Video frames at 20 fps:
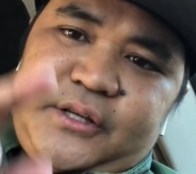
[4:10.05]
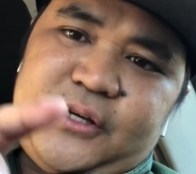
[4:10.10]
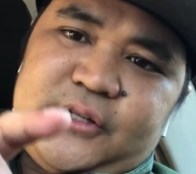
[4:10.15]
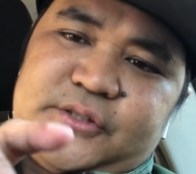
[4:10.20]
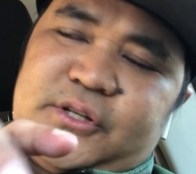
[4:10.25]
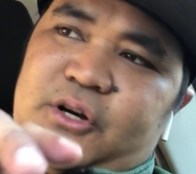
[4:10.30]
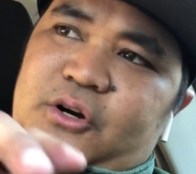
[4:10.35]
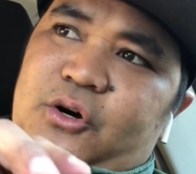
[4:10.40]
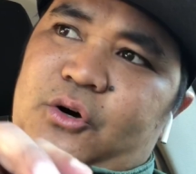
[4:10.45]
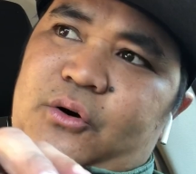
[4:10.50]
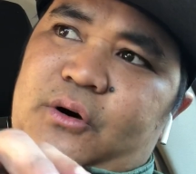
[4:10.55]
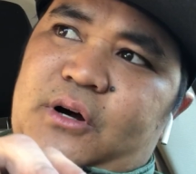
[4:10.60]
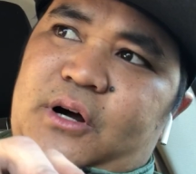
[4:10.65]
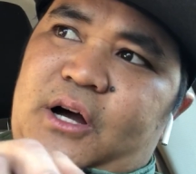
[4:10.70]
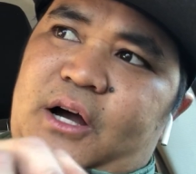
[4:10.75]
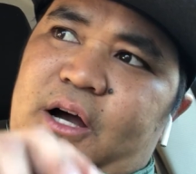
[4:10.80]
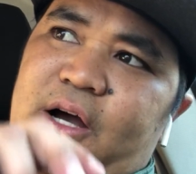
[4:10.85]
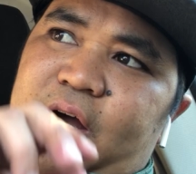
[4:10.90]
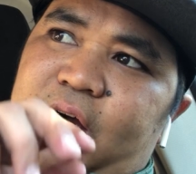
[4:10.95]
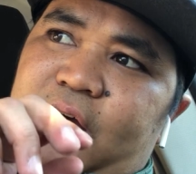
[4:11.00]
So
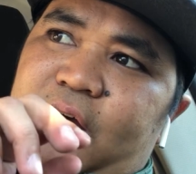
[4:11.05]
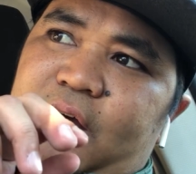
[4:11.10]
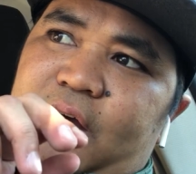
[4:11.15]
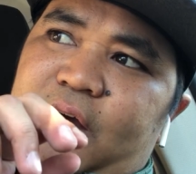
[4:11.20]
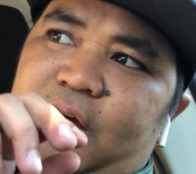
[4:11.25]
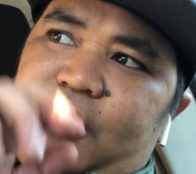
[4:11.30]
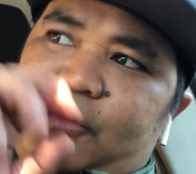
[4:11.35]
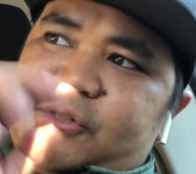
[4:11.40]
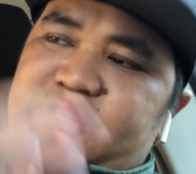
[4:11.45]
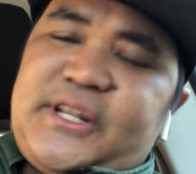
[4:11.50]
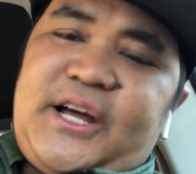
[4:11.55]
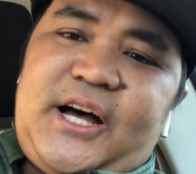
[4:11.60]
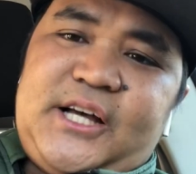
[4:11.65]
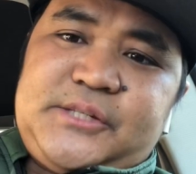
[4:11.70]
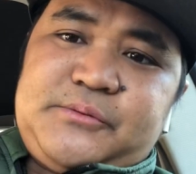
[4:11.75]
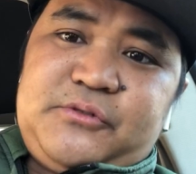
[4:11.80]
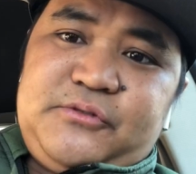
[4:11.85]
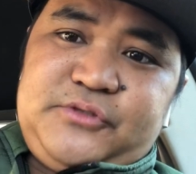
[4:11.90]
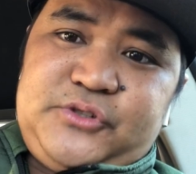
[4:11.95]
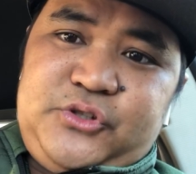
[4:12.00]
I was in the
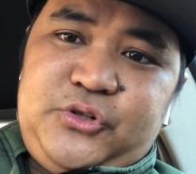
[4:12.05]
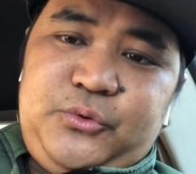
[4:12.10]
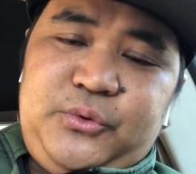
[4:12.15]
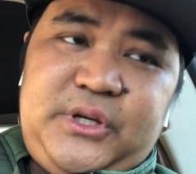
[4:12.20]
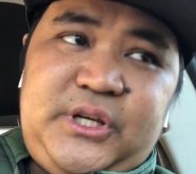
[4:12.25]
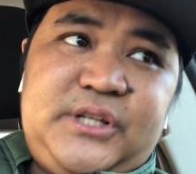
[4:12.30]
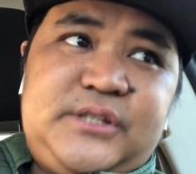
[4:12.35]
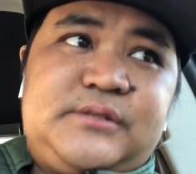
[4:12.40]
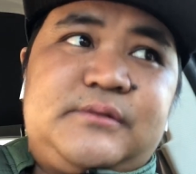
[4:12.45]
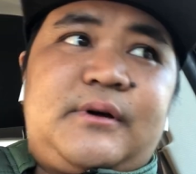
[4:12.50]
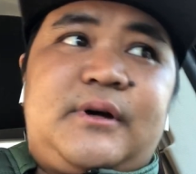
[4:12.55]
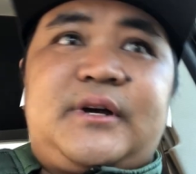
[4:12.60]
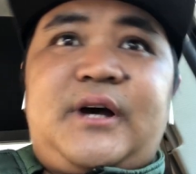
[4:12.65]
hospital for 2 weeks.